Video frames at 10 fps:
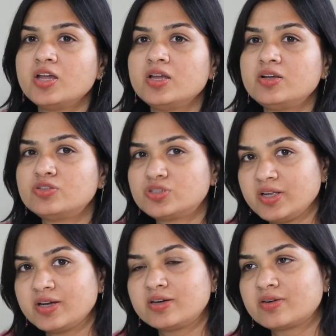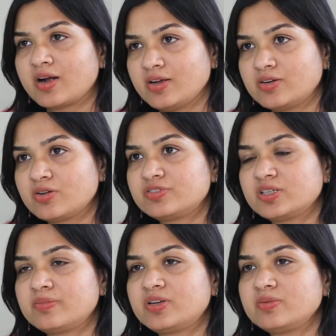Usually a triad of
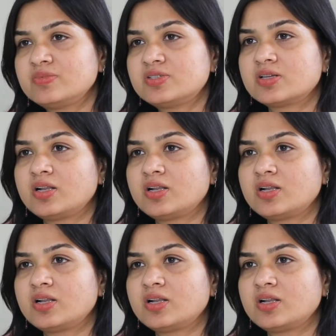symptoms,